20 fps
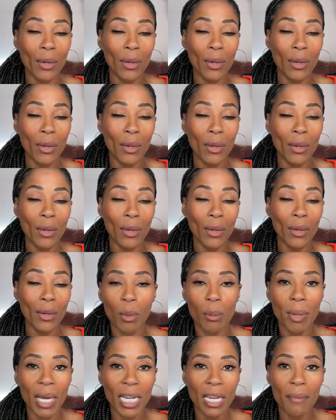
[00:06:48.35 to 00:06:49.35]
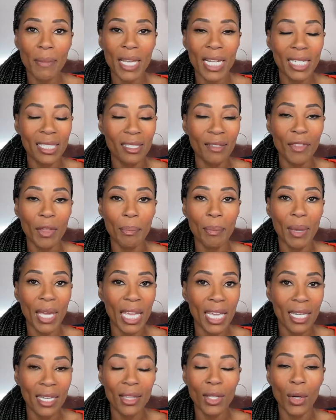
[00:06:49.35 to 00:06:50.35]
owing people money because of the
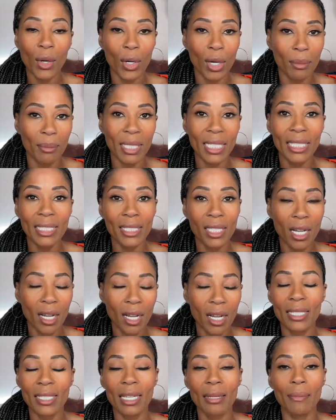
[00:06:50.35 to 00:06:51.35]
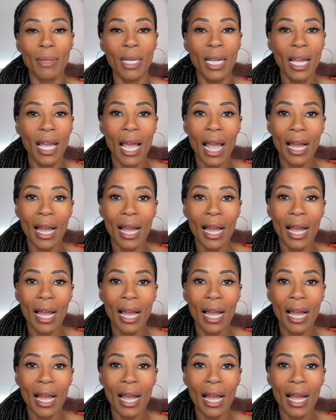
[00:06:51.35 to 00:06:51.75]
pain and the harm that he's caused them.